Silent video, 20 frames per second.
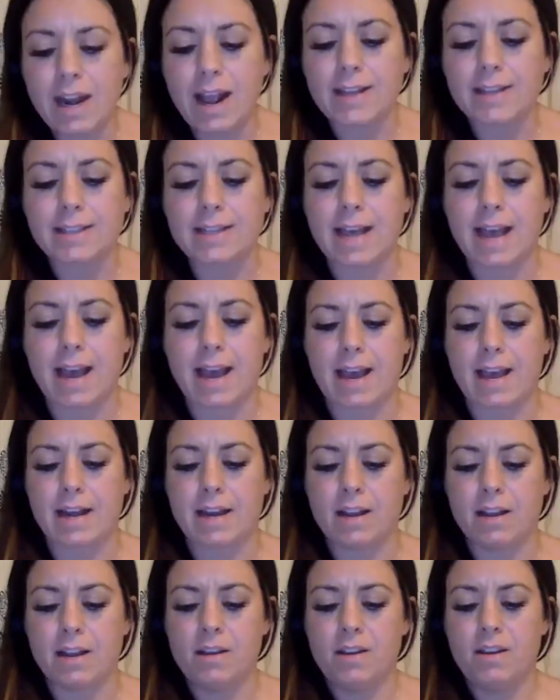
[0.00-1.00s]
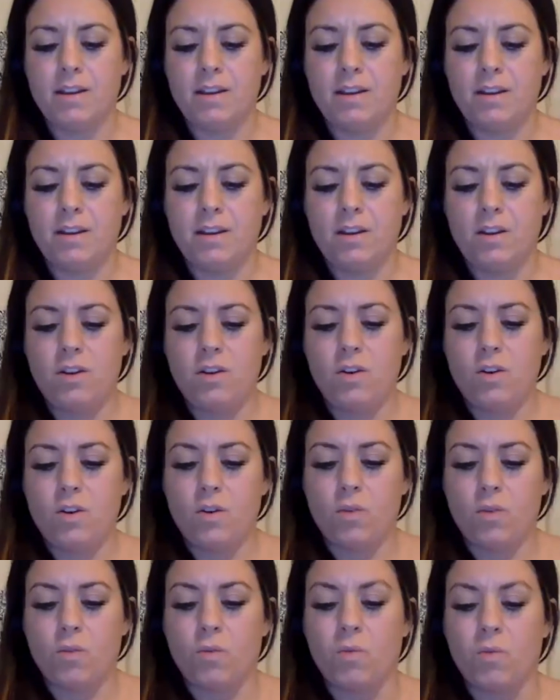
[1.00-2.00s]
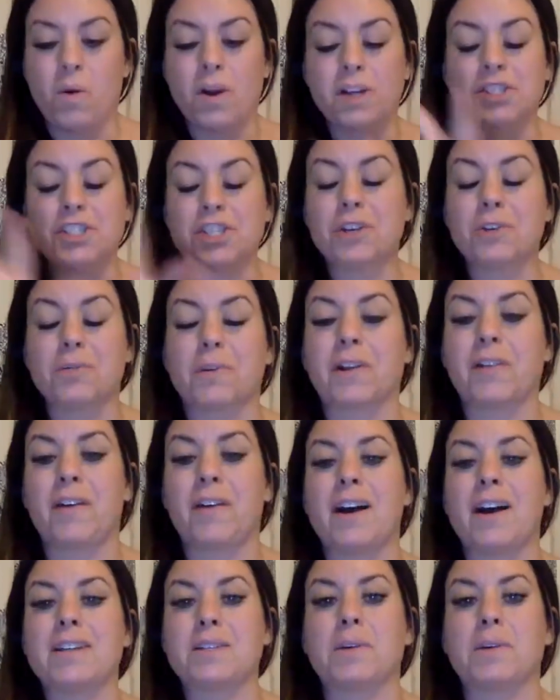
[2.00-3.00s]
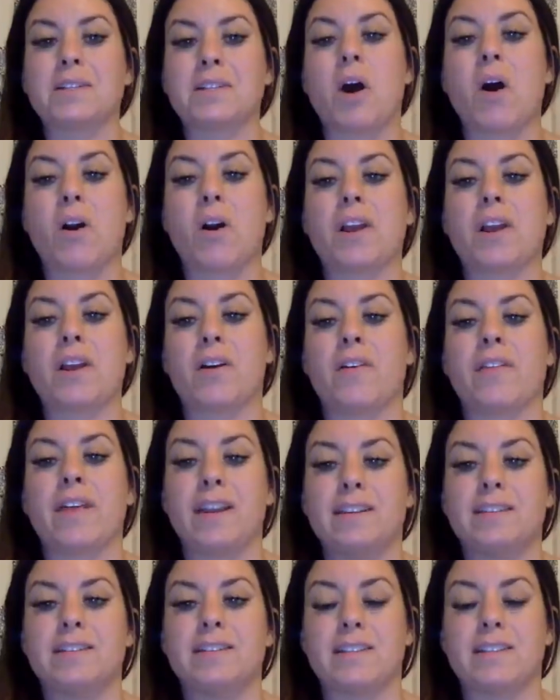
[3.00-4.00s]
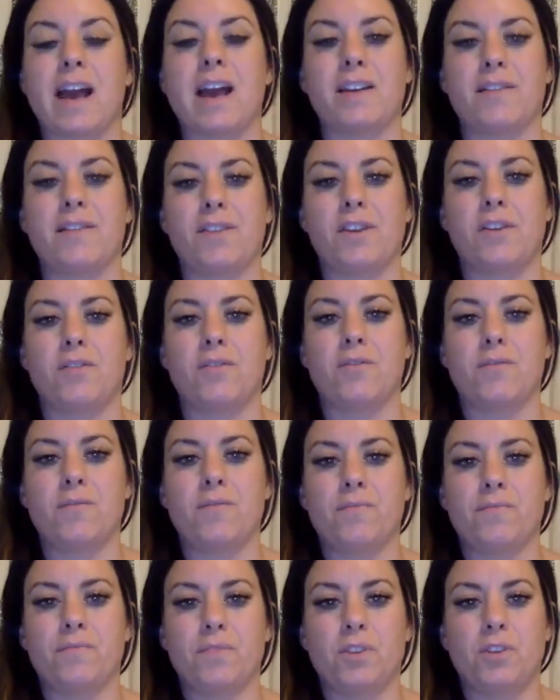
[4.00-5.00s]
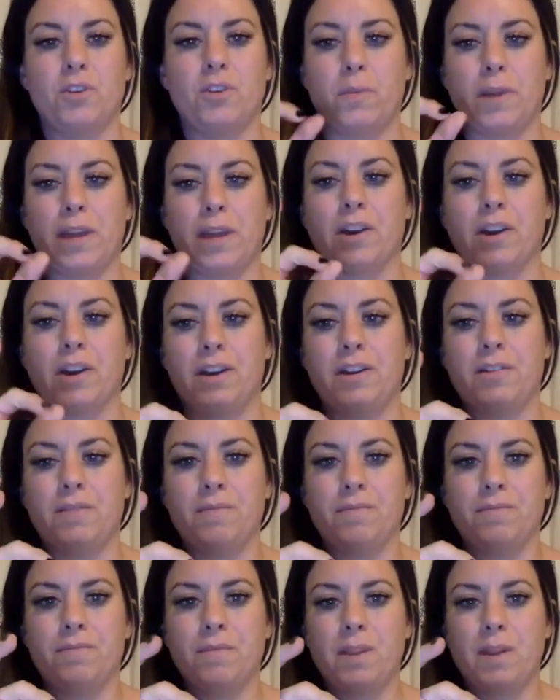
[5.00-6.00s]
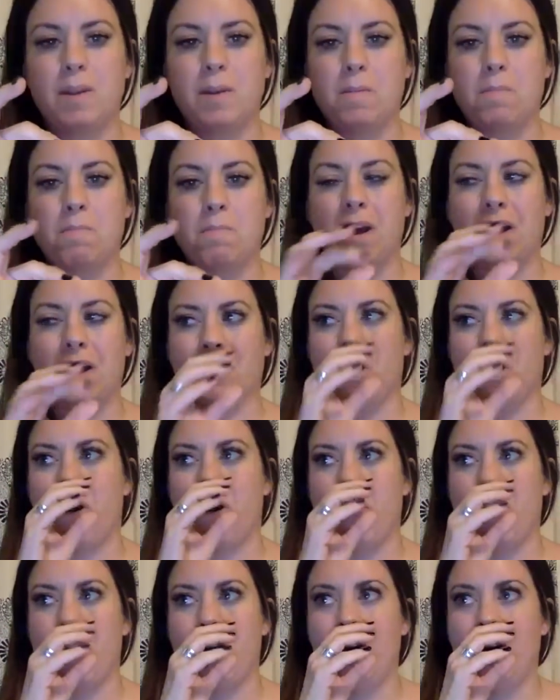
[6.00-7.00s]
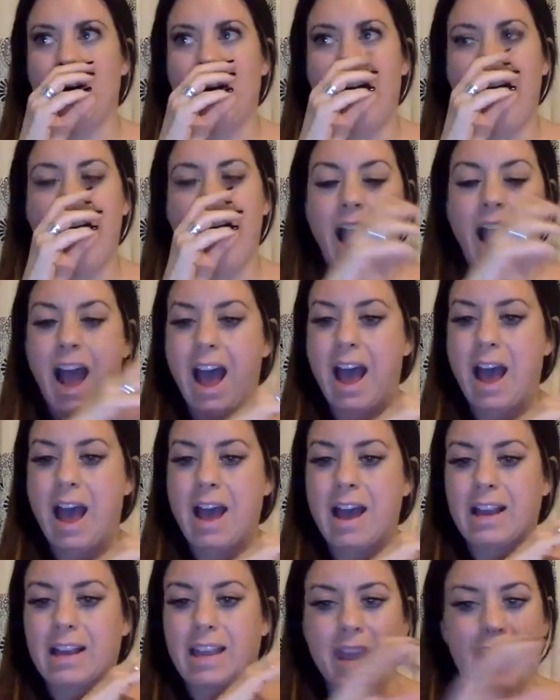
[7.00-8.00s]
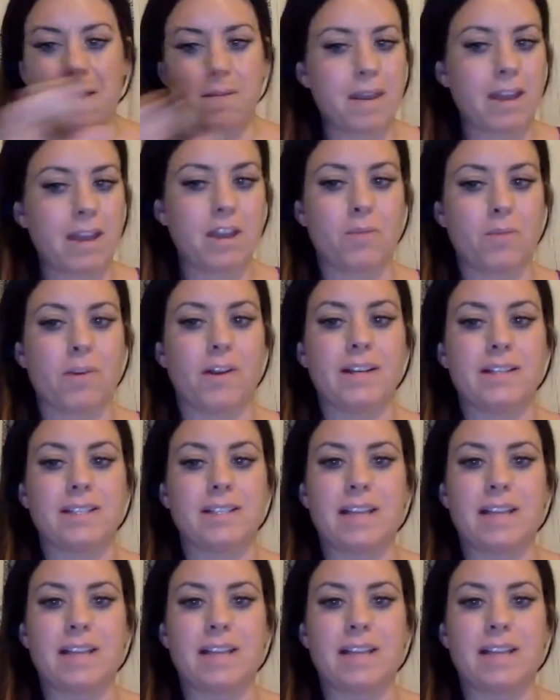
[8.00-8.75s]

I said, once you realize what's already on the inside of you, you'll be good. But y'all, I can't make you realize